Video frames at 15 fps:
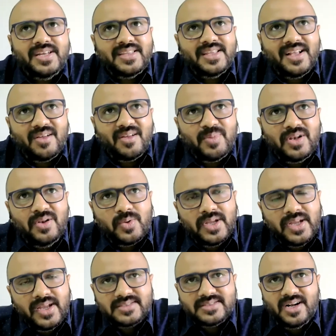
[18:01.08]
I think I've been
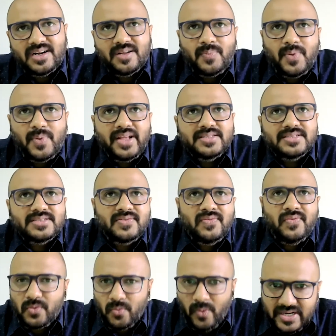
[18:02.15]
looking at startup planes
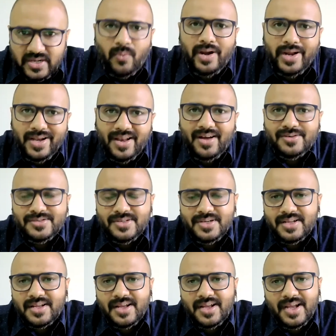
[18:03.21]
for quite a while now,
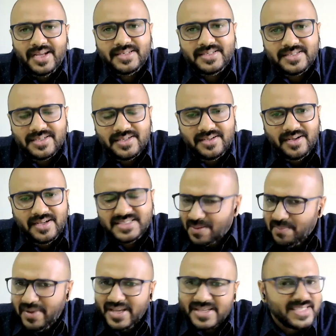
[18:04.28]
and it's
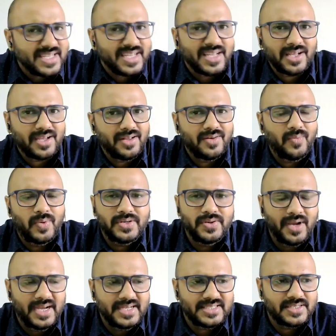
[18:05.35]
amazing, what you
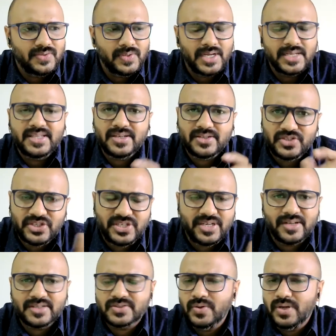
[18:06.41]
guys are doing. I think Shishir
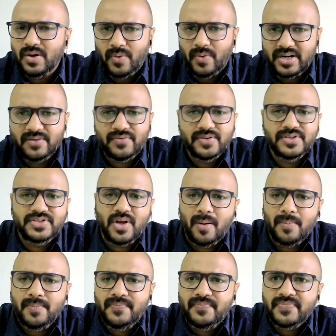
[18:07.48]
is doing a wonderful
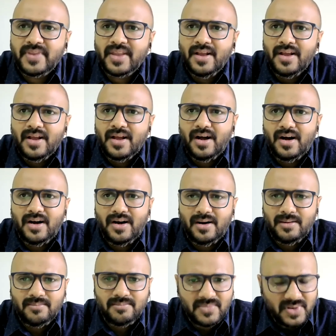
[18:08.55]
job.
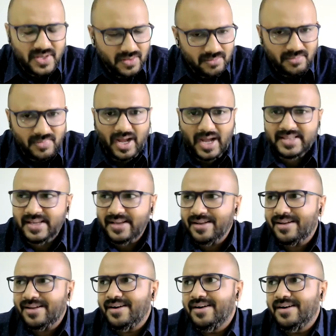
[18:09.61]
I think